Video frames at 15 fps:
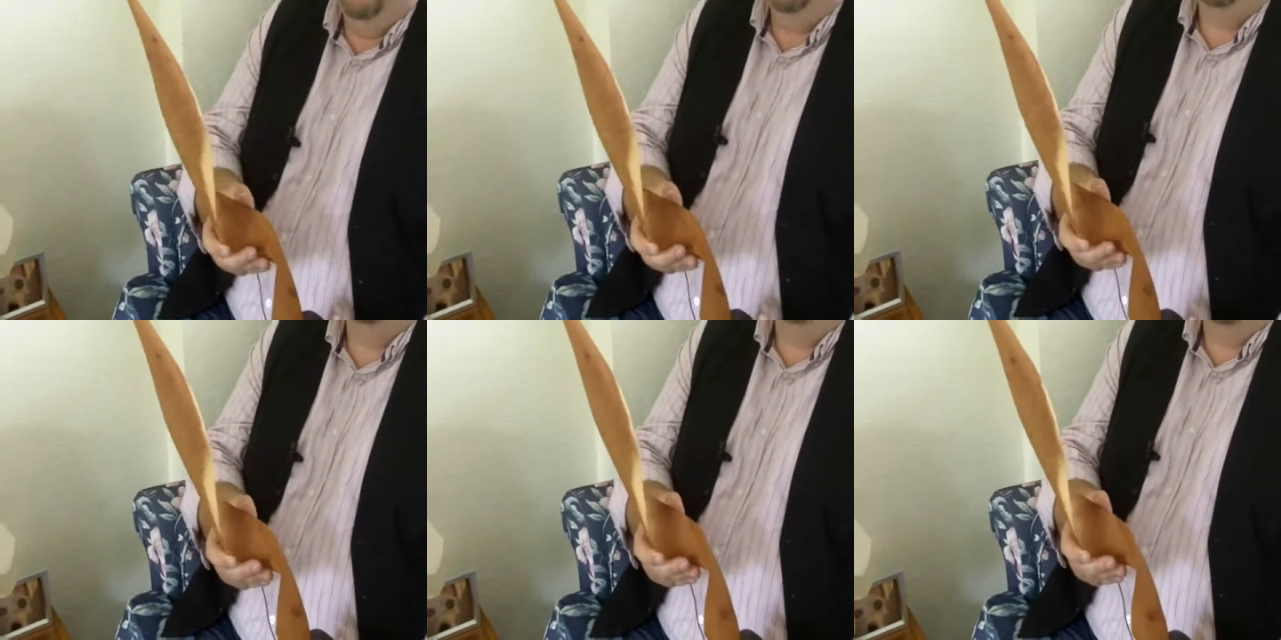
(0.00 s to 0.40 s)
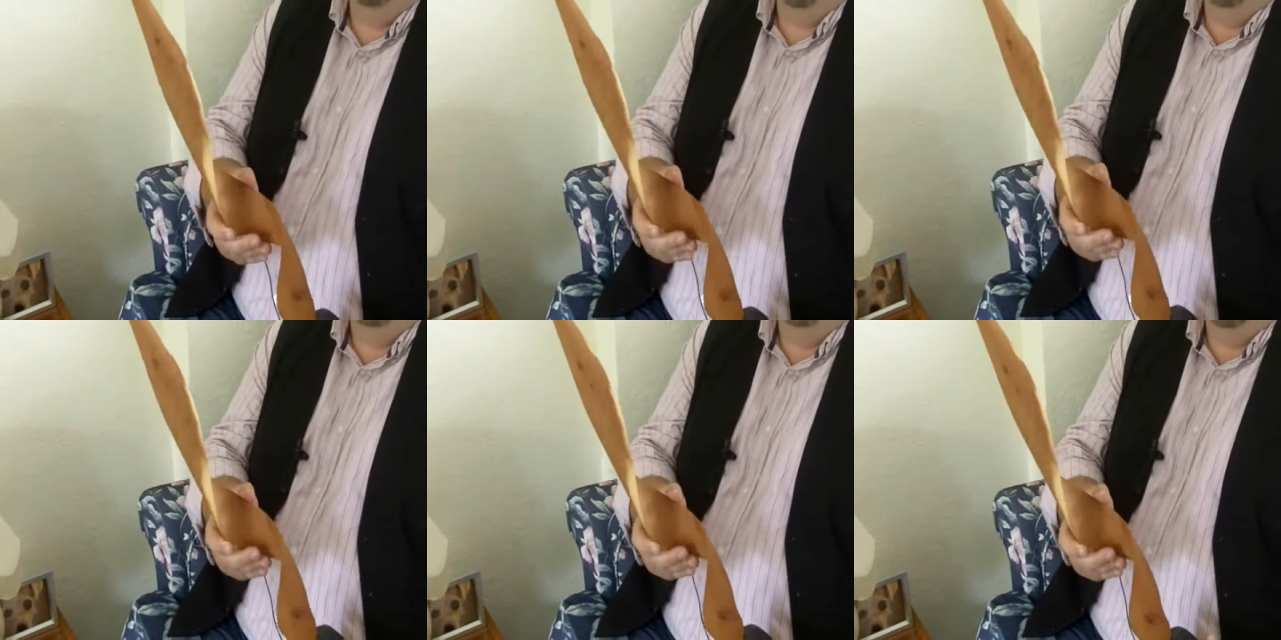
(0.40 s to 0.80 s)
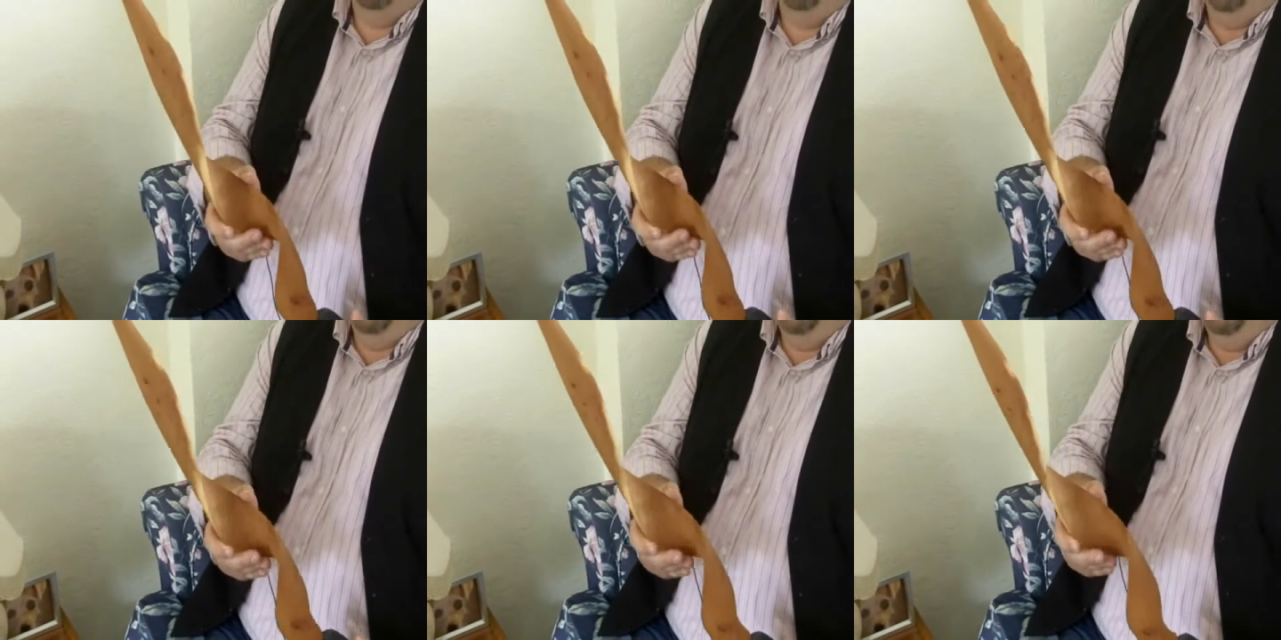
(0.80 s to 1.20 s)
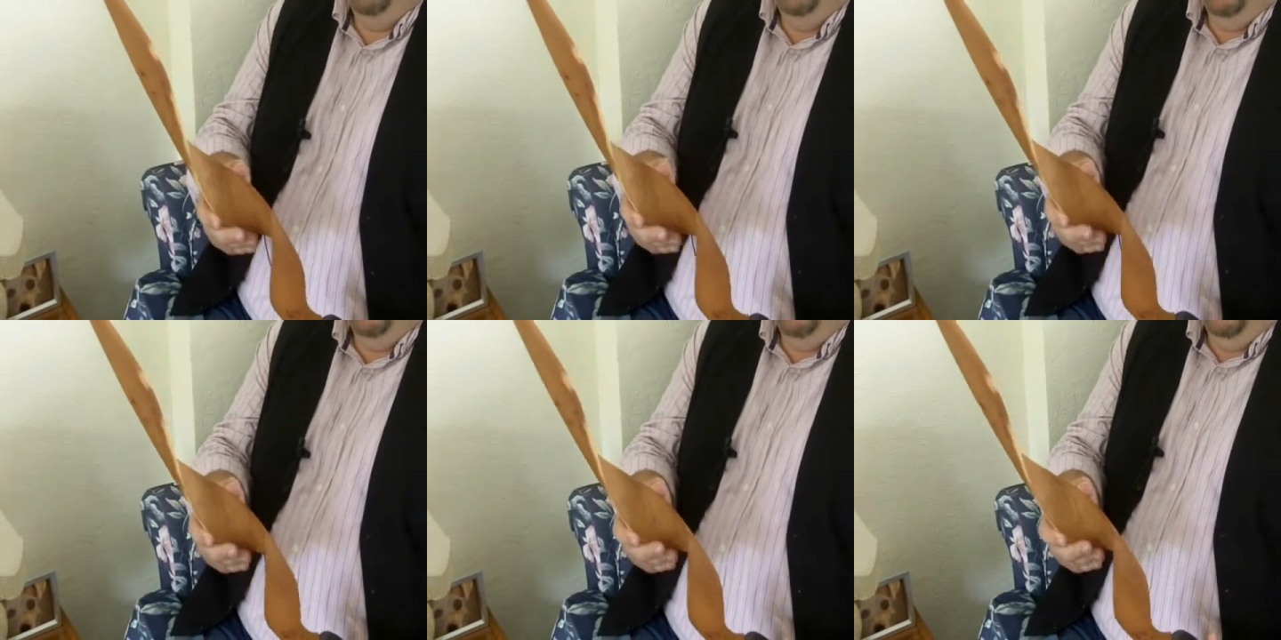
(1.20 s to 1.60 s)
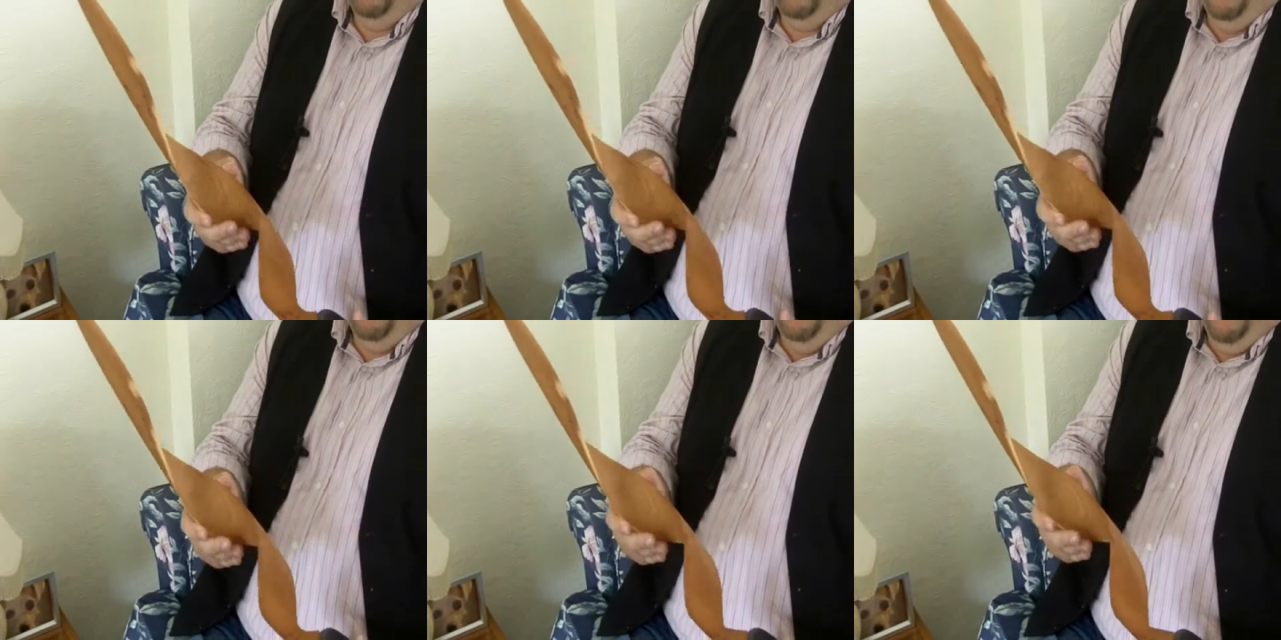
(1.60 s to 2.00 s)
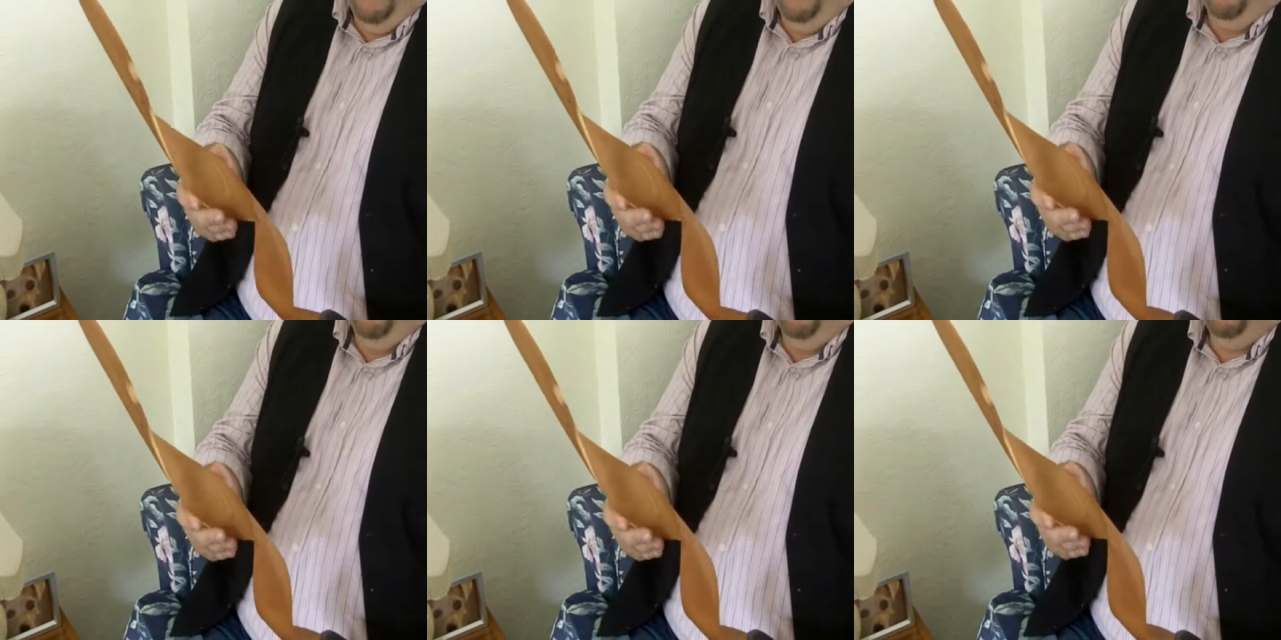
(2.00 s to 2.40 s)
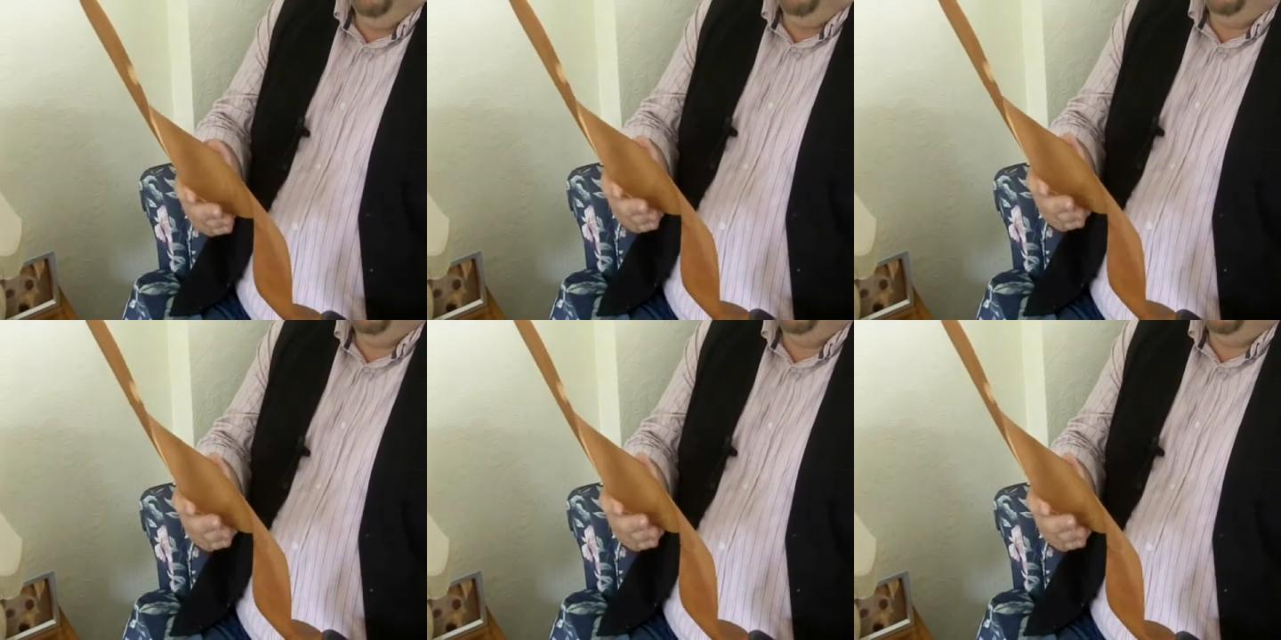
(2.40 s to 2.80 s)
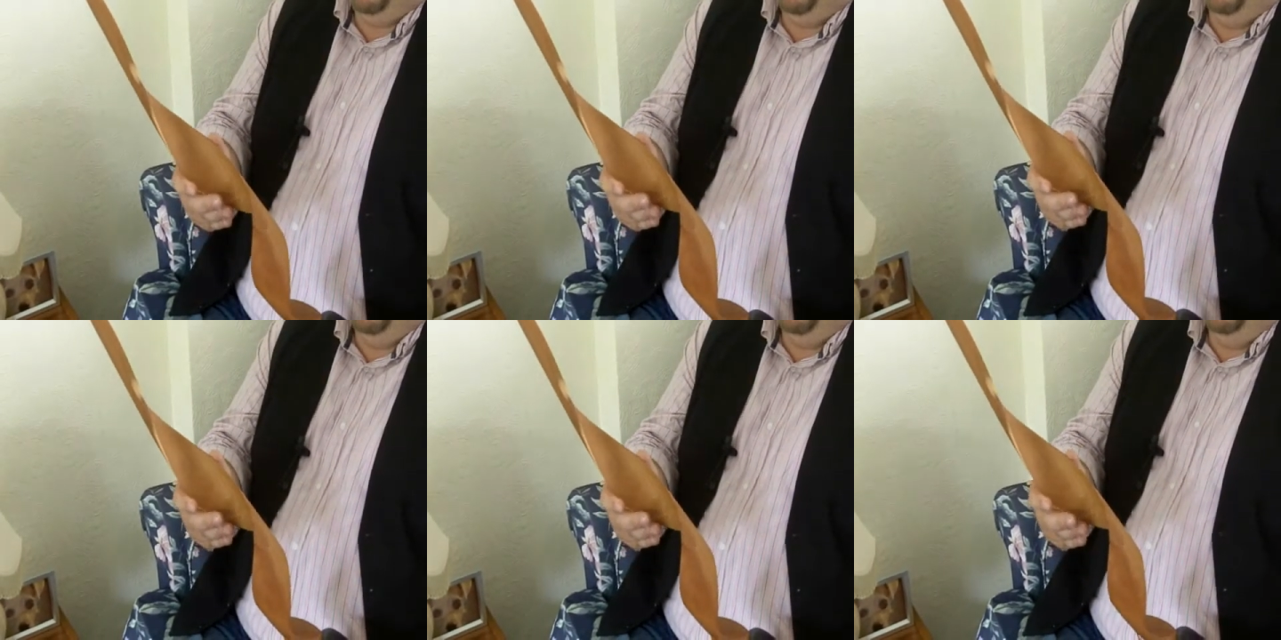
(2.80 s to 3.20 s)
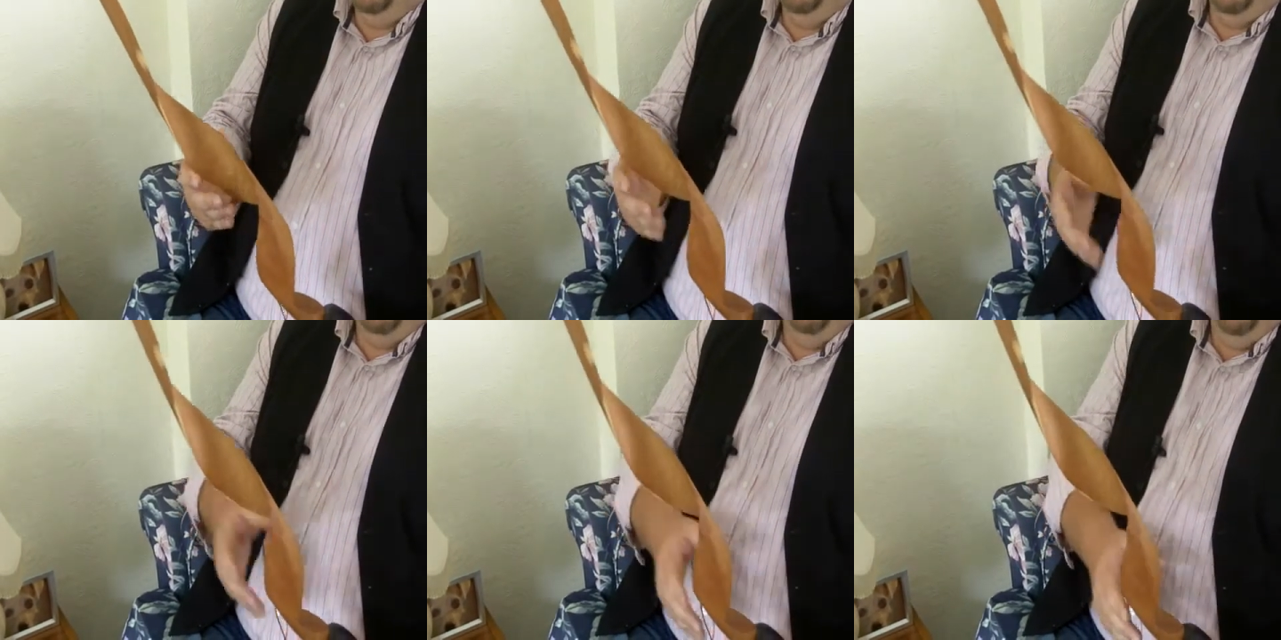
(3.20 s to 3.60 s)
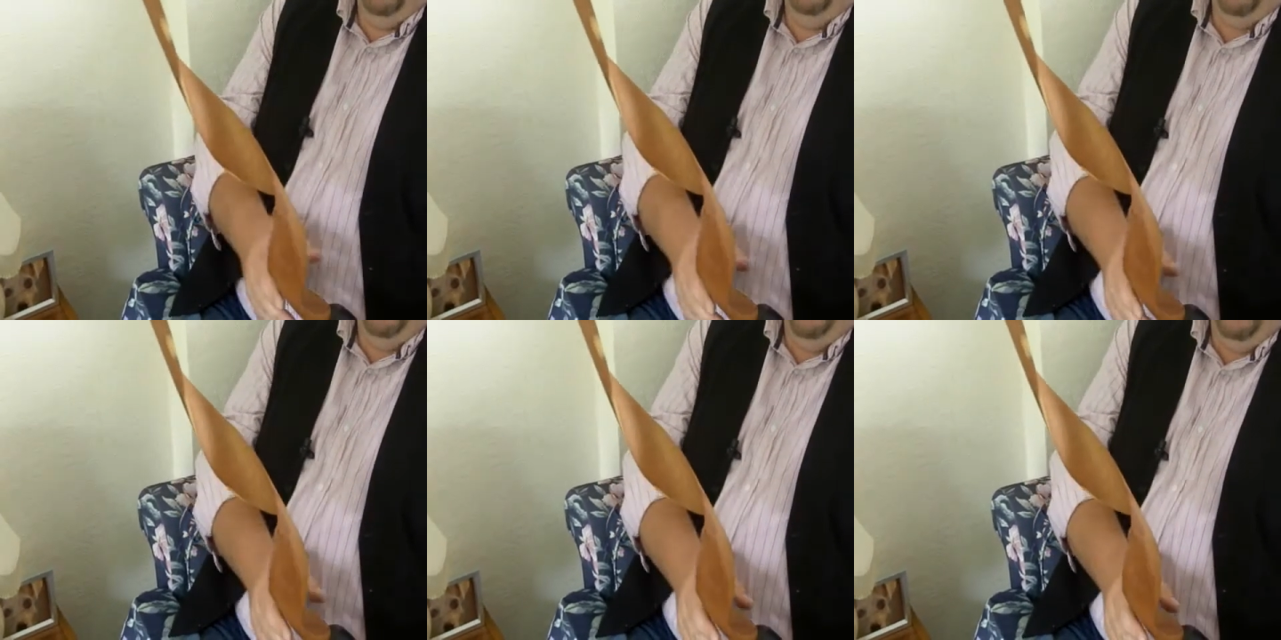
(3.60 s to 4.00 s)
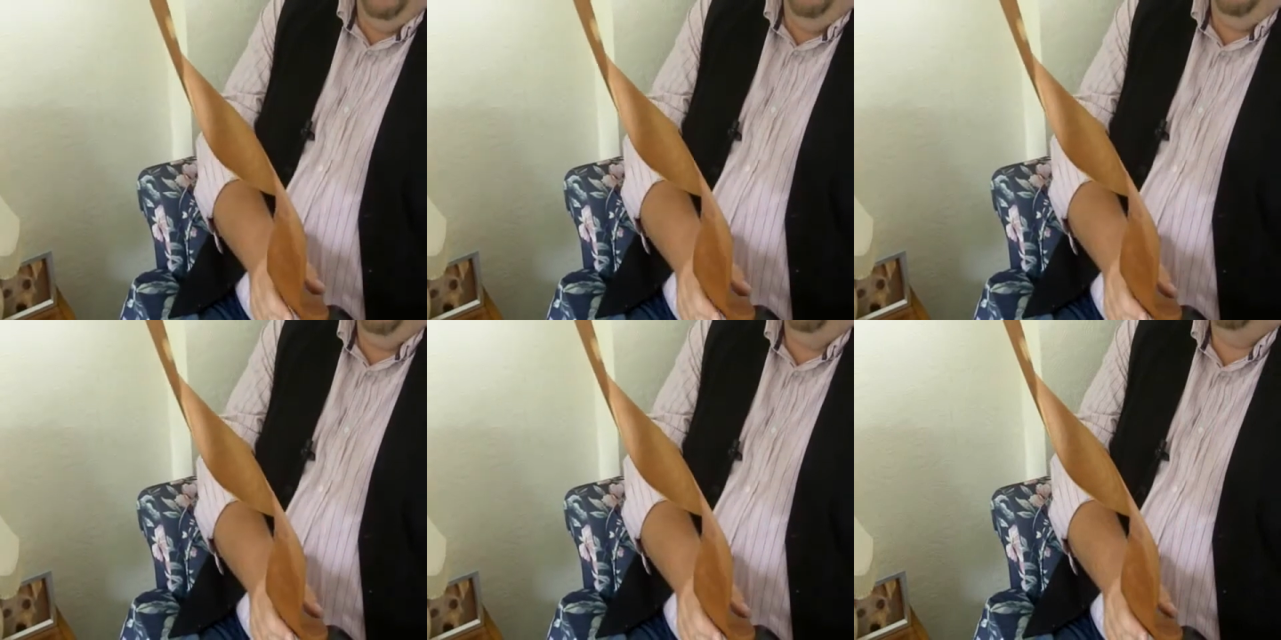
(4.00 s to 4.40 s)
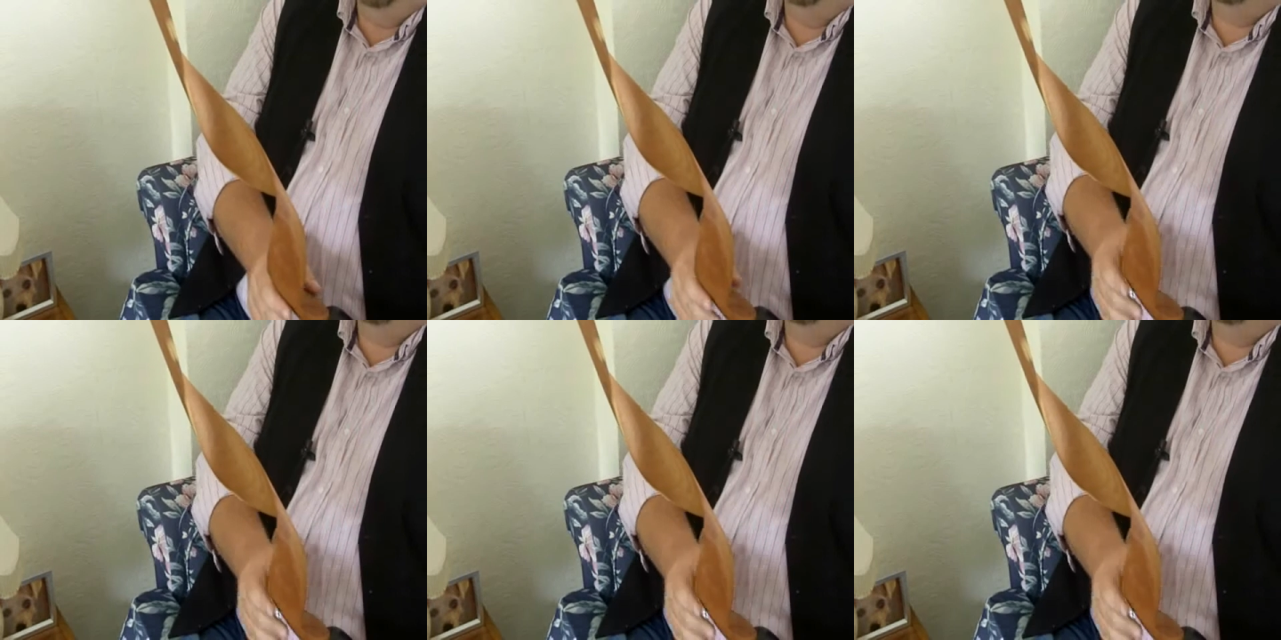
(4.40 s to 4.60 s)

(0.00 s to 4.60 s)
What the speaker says: [unreadable: no face in view]